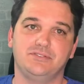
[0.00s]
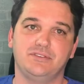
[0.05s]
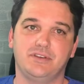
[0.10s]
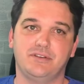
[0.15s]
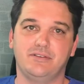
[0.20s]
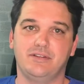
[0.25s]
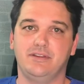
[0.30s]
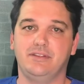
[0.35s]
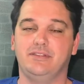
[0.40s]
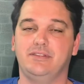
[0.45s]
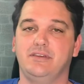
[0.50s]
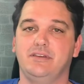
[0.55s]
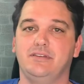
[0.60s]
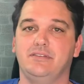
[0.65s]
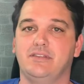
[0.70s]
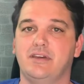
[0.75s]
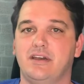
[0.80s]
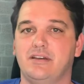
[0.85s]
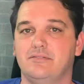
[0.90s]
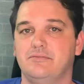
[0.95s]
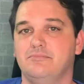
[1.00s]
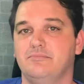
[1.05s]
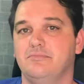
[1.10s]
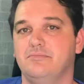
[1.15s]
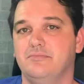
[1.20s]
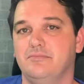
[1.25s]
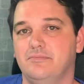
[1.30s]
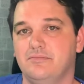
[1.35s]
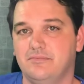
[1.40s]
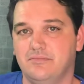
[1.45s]
there. Anything
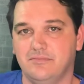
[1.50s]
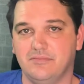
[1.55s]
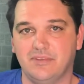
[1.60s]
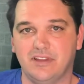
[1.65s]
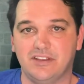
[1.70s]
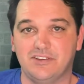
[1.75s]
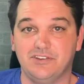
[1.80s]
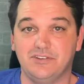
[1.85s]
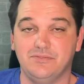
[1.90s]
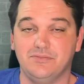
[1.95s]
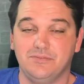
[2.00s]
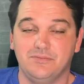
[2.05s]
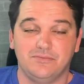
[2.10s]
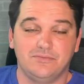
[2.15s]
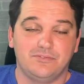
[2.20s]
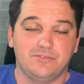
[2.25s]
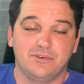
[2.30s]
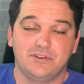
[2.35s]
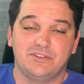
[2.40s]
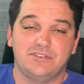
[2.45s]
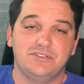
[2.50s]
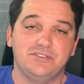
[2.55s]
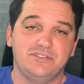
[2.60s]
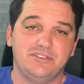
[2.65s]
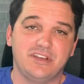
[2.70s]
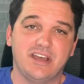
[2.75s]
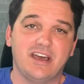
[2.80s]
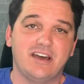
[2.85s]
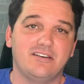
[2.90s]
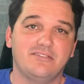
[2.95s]
questions
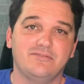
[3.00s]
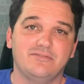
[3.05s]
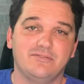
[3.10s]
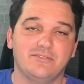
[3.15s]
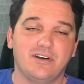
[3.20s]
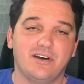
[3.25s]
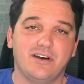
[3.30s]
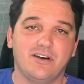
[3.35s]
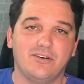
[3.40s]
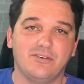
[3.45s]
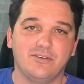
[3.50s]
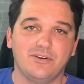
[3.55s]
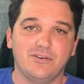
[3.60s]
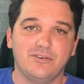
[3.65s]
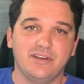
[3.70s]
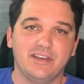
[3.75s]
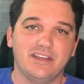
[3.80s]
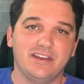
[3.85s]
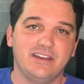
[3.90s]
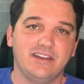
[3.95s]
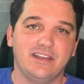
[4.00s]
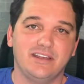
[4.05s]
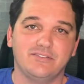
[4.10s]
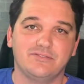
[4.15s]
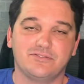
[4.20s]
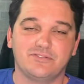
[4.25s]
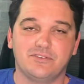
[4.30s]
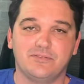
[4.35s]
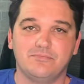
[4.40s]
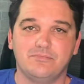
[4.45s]
you have, I'll go ahead and
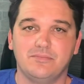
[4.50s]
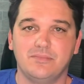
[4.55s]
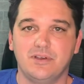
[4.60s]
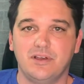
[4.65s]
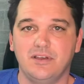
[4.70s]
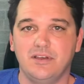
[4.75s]
answer them.